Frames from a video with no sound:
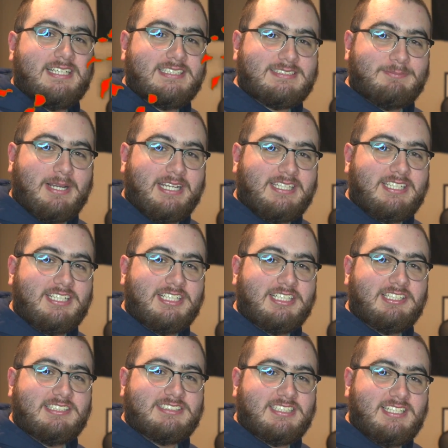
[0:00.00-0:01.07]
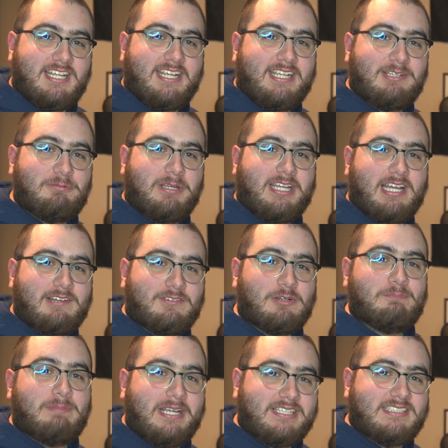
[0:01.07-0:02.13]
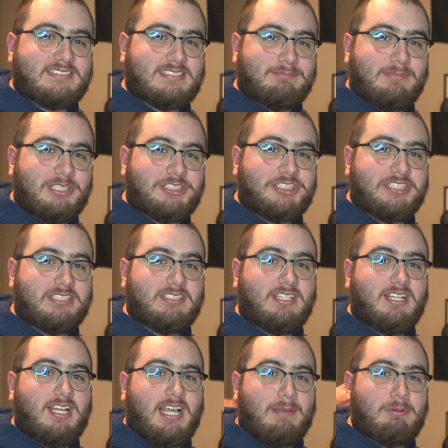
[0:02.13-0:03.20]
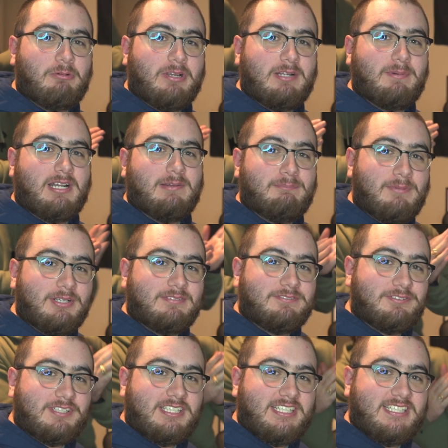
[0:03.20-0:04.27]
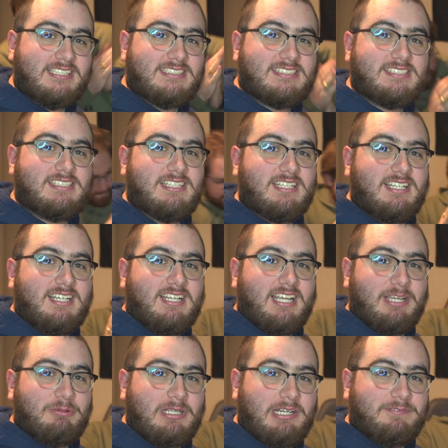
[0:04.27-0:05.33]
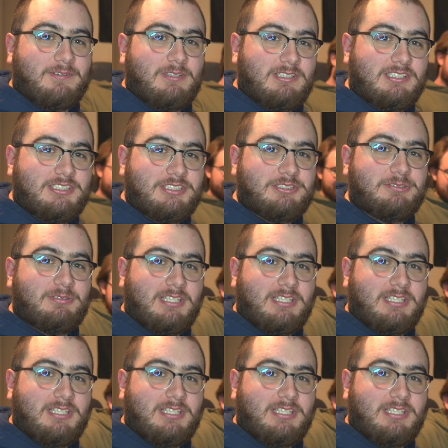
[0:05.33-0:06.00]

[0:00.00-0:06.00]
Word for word: it's Mike here, and today we have our Beckett submission. I've been waiting about a month for these, and without further ado,